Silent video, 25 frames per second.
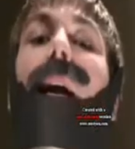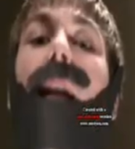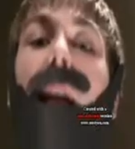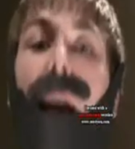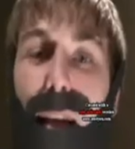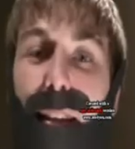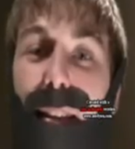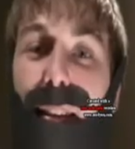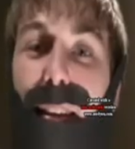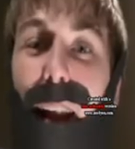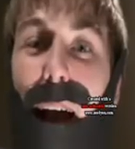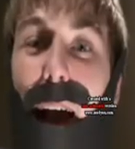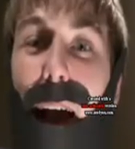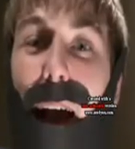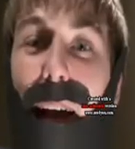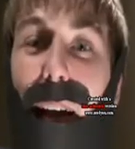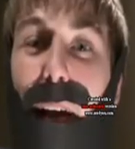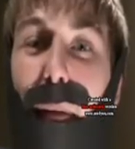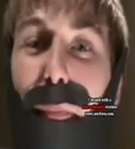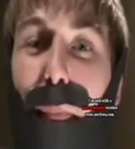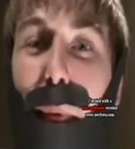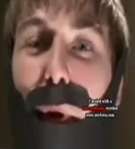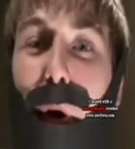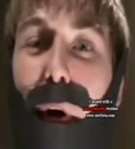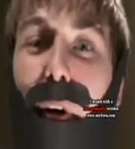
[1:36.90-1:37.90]
And as an
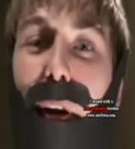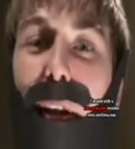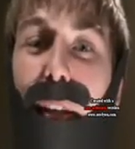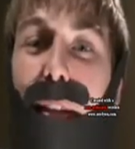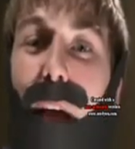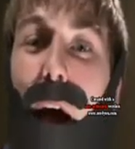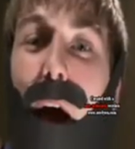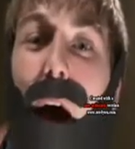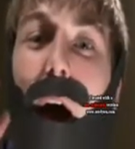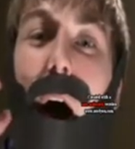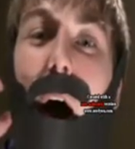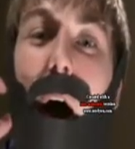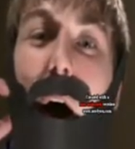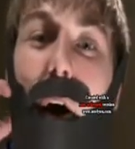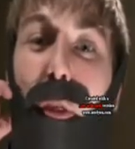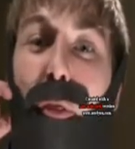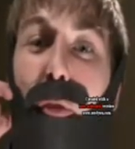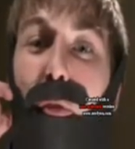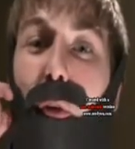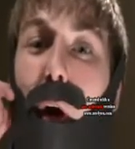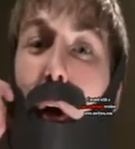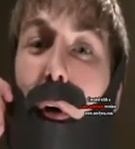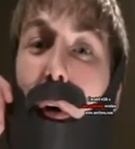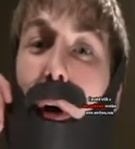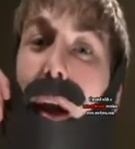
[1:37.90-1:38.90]
added bonus, I'll
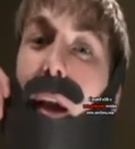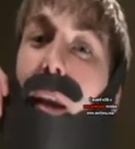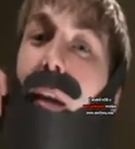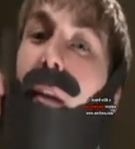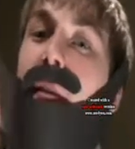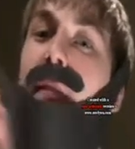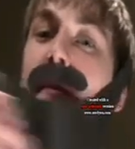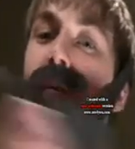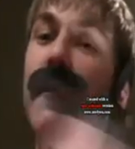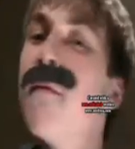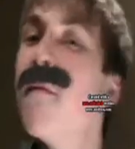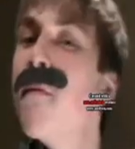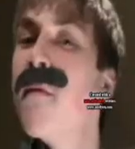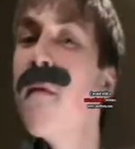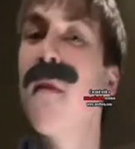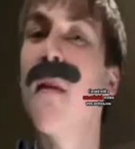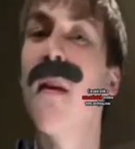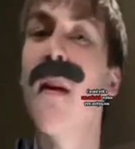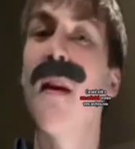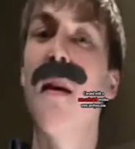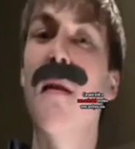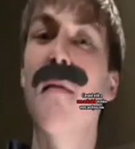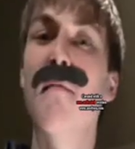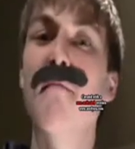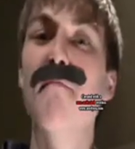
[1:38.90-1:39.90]
throw in
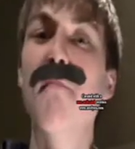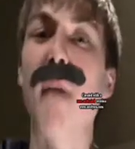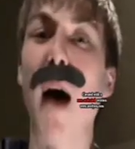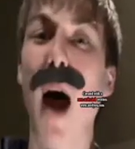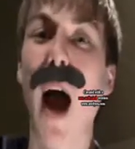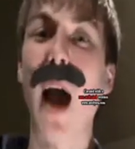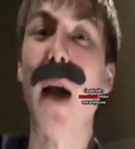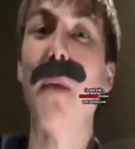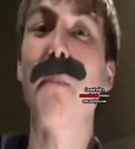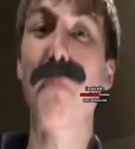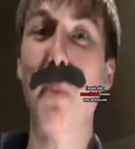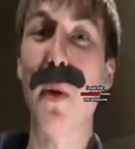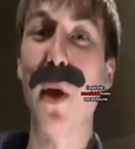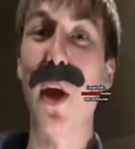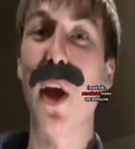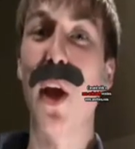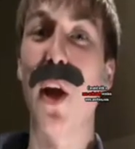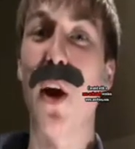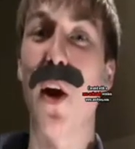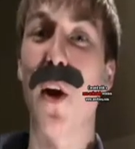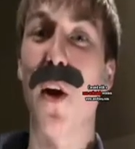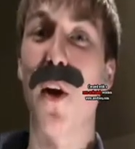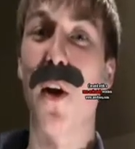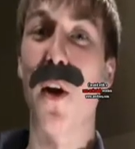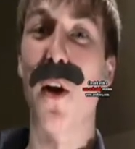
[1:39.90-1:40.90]
my
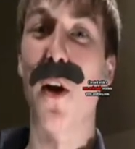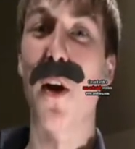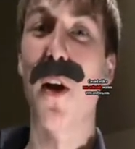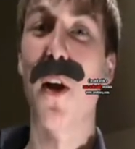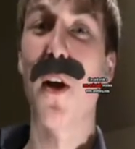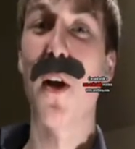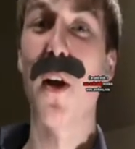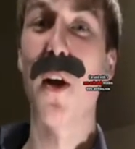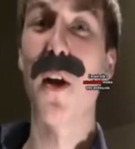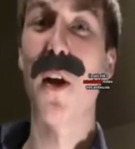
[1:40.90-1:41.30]
beard.